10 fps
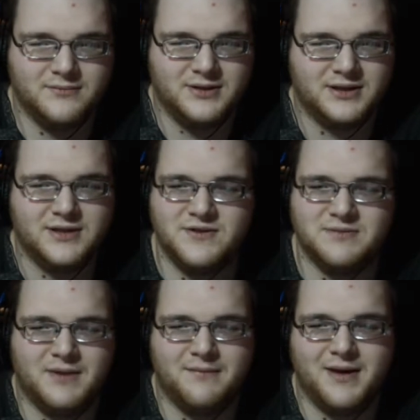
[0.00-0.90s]
He
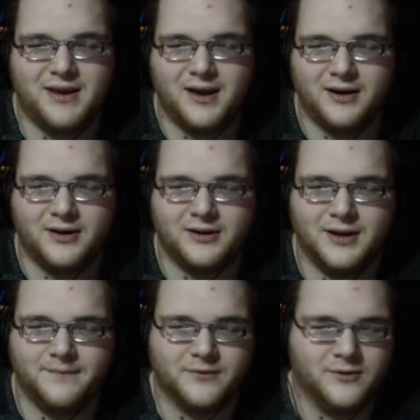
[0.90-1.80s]
accused me of making it
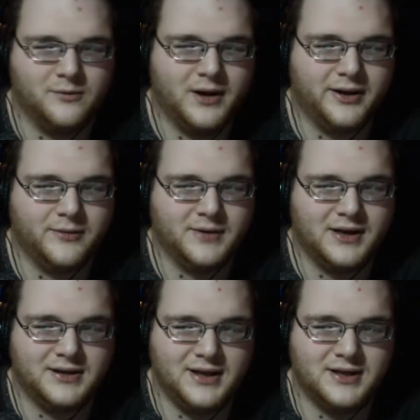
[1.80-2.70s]
all up for a while,
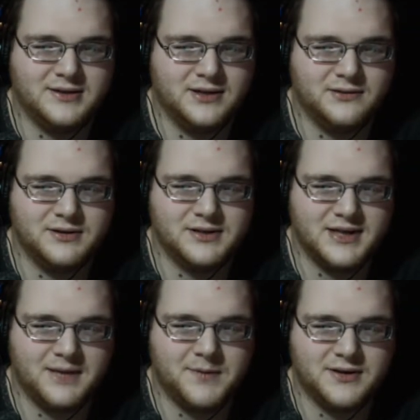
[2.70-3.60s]
but in the end he agreed to
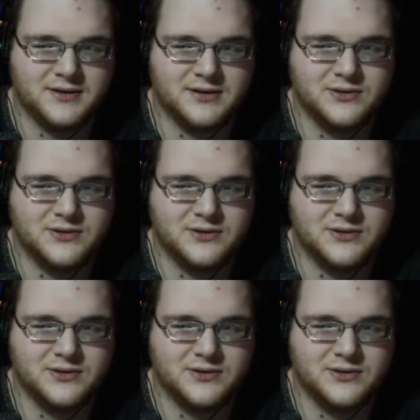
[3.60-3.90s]
take me to the